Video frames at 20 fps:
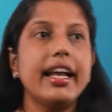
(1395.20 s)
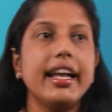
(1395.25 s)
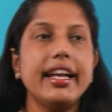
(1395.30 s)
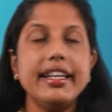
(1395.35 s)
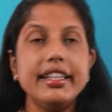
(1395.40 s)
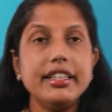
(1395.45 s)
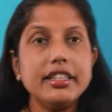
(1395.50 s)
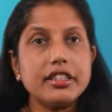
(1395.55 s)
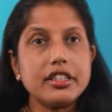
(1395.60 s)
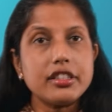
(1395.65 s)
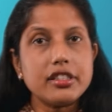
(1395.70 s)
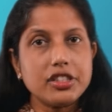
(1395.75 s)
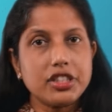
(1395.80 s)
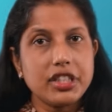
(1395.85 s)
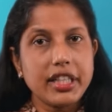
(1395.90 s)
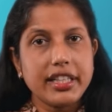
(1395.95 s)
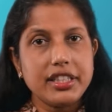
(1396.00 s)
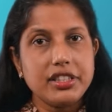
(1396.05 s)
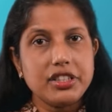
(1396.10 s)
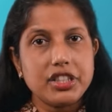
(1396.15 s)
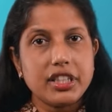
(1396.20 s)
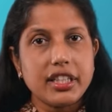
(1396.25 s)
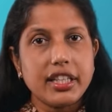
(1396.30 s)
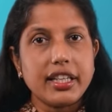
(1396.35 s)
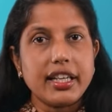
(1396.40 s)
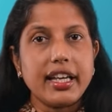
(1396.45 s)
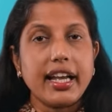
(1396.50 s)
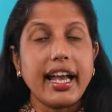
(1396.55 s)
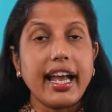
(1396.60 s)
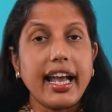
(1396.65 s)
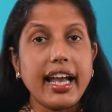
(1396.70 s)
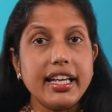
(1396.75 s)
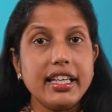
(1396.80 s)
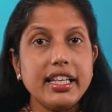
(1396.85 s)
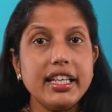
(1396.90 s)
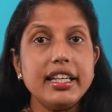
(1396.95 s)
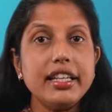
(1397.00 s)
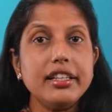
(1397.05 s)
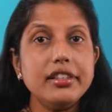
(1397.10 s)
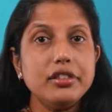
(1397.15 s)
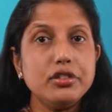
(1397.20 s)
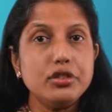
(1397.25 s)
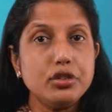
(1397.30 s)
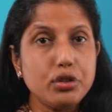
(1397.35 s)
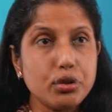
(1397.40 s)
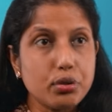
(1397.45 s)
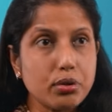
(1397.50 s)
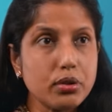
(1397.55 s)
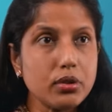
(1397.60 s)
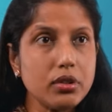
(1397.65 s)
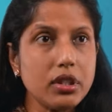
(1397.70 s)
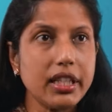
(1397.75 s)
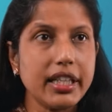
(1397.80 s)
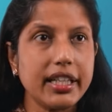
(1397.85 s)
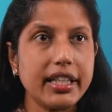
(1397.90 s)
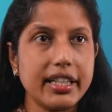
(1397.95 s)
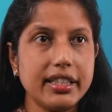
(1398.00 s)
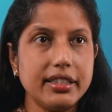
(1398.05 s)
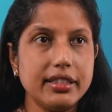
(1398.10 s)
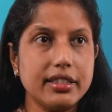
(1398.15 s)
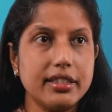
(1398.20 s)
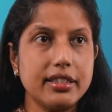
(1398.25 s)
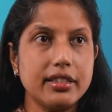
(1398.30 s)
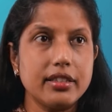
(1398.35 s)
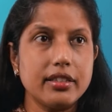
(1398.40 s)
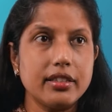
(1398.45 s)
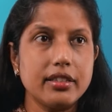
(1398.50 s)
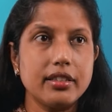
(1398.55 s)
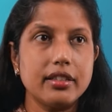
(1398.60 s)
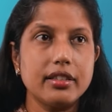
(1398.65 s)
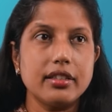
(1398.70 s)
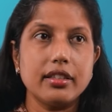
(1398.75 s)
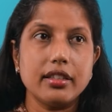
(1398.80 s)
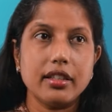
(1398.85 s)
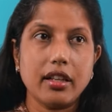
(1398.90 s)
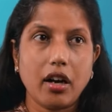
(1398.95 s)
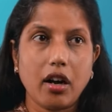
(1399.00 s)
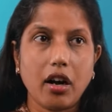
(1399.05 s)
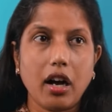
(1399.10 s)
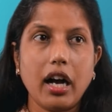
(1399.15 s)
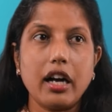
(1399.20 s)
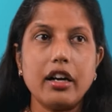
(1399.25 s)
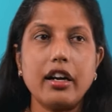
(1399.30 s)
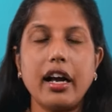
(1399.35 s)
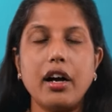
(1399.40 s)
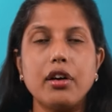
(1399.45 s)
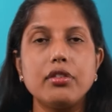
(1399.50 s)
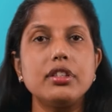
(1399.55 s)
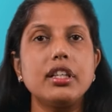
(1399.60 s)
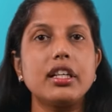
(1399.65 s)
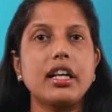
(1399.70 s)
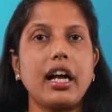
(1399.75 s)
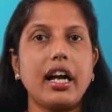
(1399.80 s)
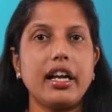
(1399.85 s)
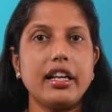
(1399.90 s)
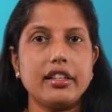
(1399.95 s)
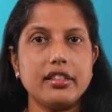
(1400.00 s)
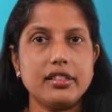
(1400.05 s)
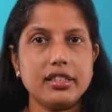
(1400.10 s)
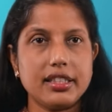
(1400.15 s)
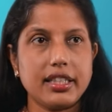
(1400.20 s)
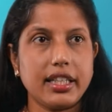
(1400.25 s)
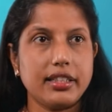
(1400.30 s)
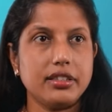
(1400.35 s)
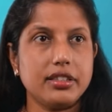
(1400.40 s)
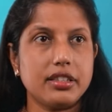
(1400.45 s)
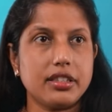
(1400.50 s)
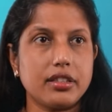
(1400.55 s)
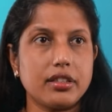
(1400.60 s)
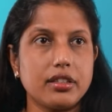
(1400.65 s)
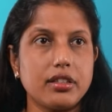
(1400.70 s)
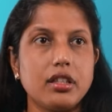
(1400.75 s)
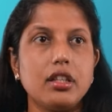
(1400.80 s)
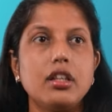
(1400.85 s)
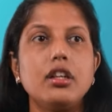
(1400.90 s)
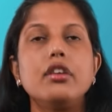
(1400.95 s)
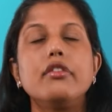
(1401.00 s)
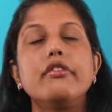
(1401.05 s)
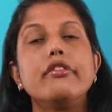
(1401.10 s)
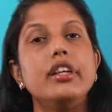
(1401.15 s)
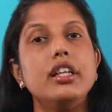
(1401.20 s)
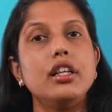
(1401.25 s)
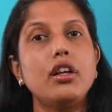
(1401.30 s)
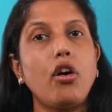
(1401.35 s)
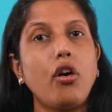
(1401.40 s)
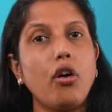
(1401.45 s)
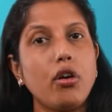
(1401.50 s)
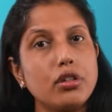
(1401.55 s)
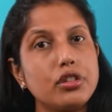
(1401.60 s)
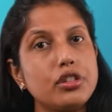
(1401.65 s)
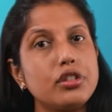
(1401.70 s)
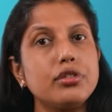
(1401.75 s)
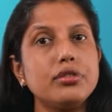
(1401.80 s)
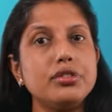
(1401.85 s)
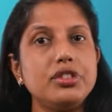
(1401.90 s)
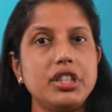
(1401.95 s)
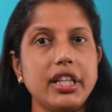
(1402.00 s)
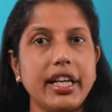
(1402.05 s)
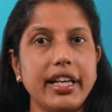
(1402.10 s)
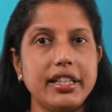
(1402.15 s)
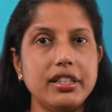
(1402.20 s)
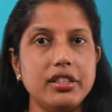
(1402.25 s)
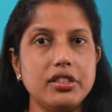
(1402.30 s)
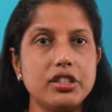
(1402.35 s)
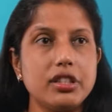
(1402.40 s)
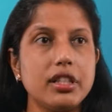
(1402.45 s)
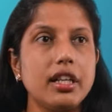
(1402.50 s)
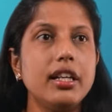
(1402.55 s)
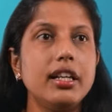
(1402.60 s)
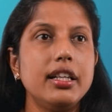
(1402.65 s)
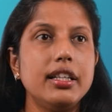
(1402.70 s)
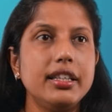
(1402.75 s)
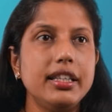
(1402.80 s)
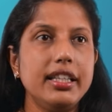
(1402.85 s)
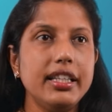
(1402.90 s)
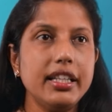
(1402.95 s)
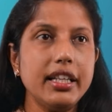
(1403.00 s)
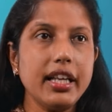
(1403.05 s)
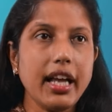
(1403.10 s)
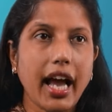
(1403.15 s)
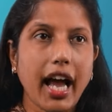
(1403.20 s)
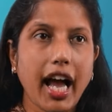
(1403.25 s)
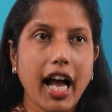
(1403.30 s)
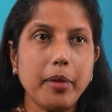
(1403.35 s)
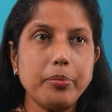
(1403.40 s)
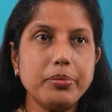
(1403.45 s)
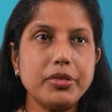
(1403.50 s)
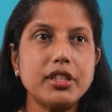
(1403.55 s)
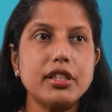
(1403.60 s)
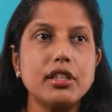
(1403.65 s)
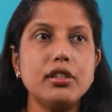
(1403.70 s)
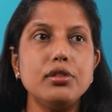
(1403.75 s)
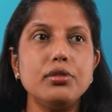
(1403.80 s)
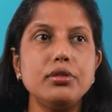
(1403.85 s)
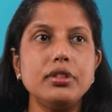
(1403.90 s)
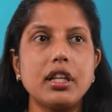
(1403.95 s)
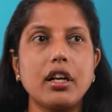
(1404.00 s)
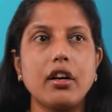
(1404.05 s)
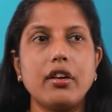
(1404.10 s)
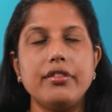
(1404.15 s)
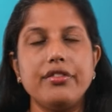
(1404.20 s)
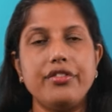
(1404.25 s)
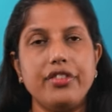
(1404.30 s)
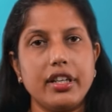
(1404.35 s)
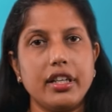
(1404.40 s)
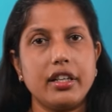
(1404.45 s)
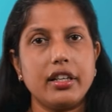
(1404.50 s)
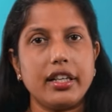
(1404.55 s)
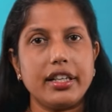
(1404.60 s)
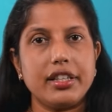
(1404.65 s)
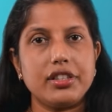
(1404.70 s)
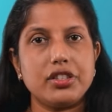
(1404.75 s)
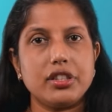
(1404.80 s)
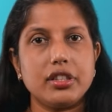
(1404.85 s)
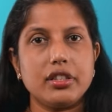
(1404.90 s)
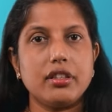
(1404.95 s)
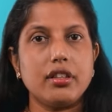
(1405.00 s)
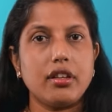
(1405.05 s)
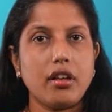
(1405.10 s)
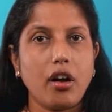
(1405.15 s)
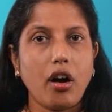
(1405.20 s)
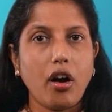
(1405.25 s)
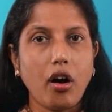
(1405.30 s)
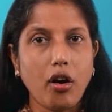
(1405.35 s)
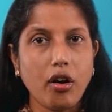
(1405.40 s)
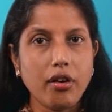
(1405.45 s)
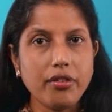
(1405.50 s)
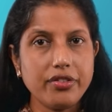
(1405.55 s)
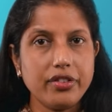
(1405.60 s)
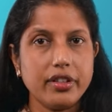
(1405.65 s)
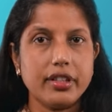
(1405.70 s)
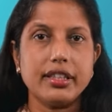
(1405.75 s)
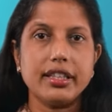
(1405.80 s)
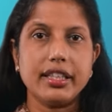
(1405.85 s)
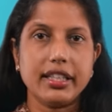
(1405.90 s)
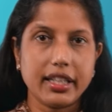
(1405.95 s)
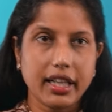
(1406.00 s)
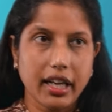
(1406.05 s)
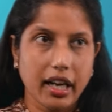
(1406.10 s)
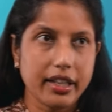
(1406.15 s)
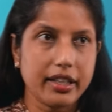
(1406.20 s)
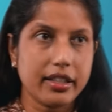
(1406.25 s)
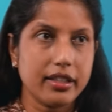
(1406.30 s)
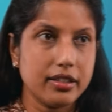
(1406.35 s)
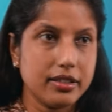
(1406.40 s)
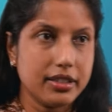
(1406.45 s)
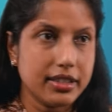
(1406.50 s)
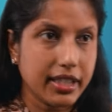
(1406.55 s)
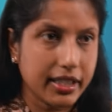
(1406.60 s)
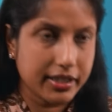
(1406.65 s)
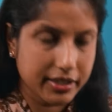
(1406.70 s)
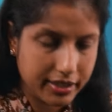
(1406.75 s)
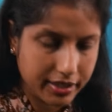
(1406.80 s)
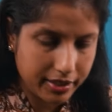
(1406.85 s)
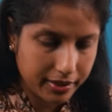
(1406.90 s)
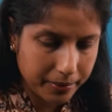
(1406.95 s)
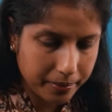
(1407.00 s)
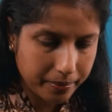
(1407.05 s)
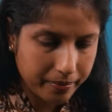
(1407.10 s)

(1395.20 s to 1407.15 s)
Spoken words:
Interchanging any two ligands around the chiral center will also change the absolute configuration of the chiral center.